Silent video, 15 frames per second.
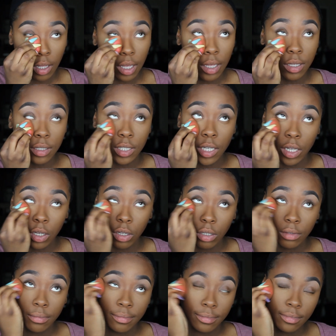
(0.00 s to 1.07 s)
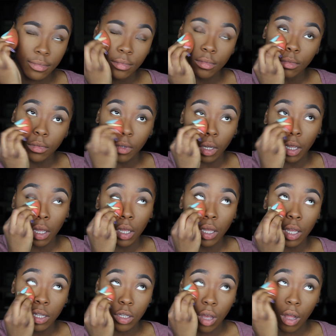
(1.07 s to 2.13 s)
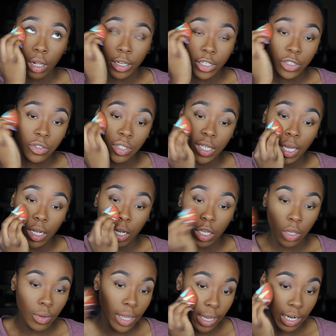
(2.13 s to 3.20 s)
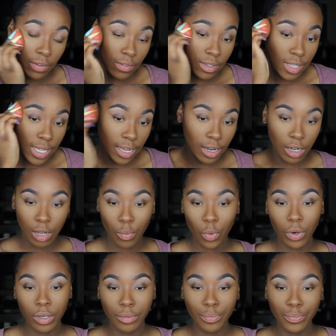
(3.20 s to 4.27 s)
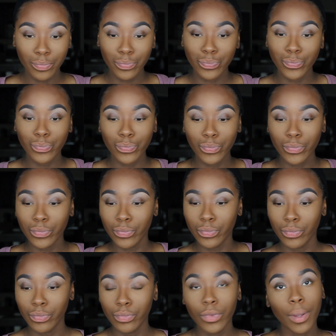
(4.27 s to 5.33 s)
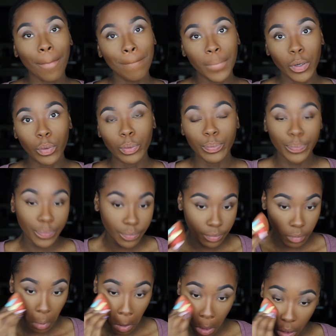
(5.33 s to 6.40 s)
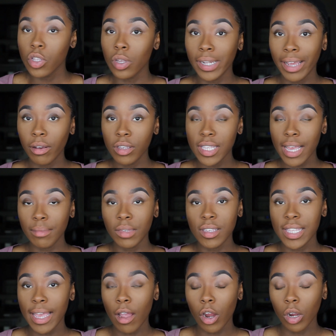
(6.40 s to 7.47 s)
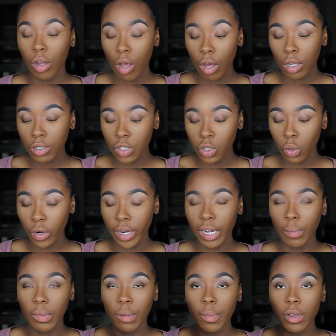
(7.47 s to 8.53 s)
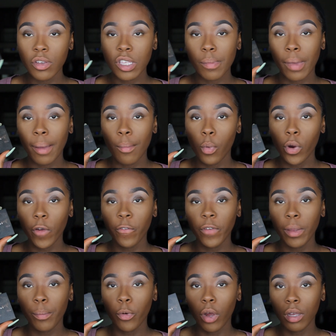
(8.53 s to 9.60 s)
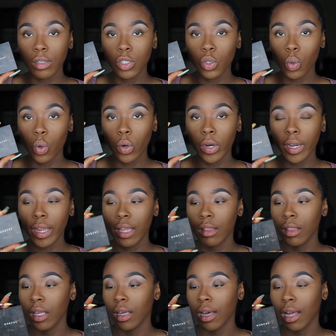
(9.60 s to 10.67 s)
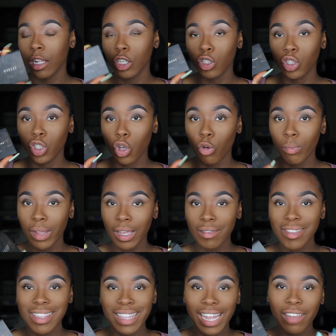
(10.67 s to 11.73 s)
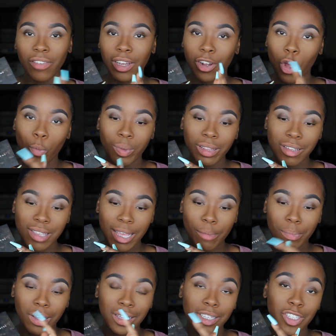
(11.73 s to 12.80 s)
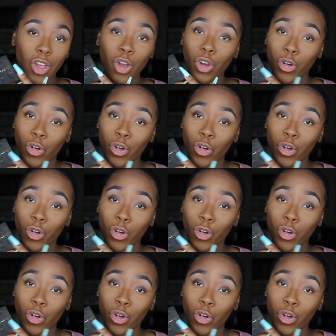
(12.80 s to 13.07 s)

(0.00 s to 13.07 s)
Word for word: until it's all in your skin and you can't even see it anymore. Boom. So now it's time to set our contour and I'm going to be using my Morphe Bronzer in the color Showmance. Not even going to open this up because it's all